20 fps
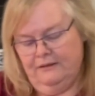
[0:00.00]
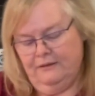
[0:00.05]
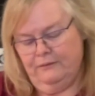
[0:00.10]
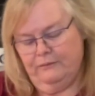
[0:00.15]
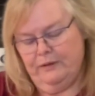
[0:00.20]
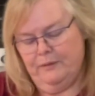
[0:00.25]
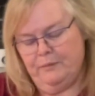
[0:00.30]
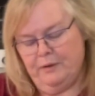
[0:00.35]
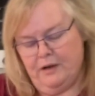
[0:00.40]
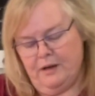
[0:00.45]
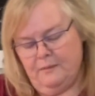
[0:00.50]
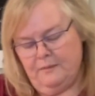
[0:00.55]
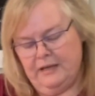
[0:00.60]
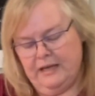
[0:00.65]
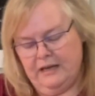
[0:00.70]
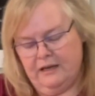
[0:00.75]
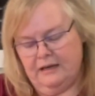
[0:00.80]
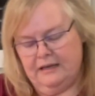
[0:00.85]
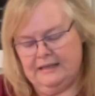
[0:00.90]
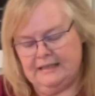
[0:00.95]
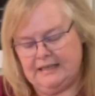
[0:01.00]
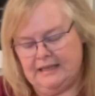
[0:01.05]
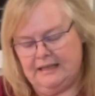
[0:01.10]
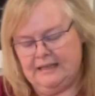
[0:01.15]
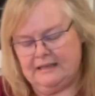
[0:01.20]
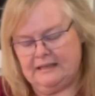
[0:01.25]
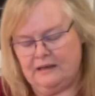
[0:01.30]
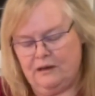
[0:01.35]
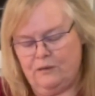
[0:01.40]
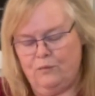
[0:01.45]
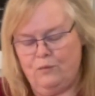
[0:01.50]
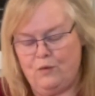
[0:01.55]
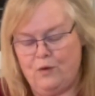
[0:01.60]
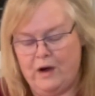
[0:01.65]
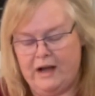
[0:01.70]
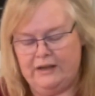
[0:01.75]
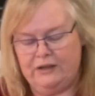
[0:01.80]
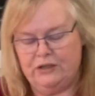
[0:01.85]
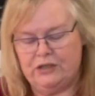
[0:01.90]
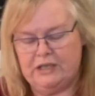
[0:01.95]
We probably could have done this on
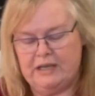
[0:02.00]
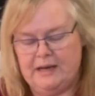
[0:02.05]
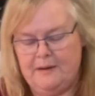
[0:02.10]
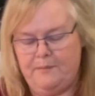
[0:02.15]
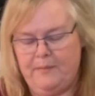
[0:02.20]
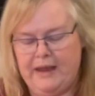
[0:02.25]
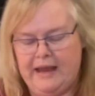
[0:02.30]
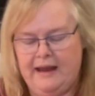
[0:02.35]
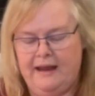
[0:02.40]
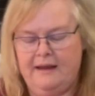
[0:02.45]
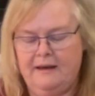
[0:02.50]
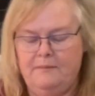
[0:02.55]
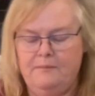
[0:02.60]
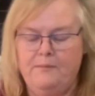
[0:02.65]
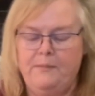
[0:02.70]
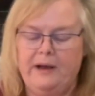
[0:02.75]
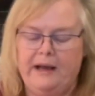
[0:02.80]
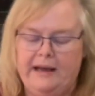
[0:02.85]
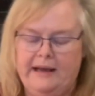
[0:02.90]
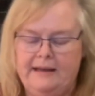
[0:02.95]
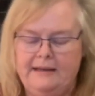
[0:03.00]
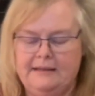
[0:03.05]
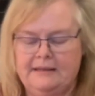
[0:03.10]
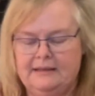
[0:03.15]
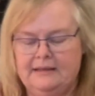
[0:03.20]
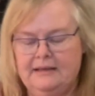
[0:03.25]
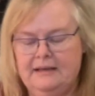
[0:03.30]
1 sheet pan, but